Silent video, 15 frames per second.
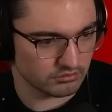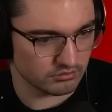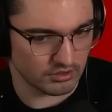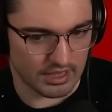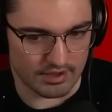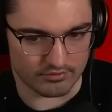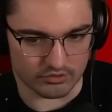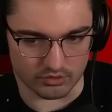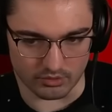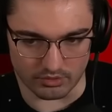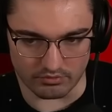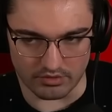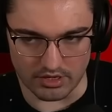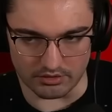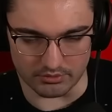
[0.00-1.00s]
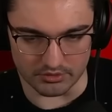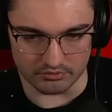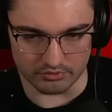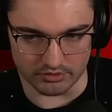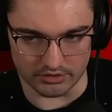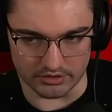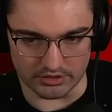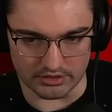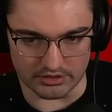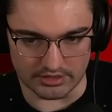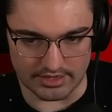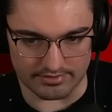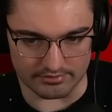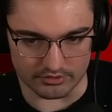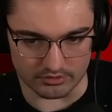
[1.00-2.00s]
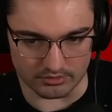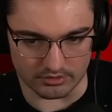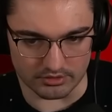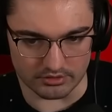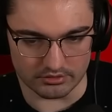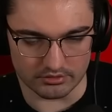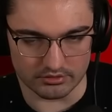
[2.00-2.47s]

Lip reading: Lavatory, right. We really need lavatory.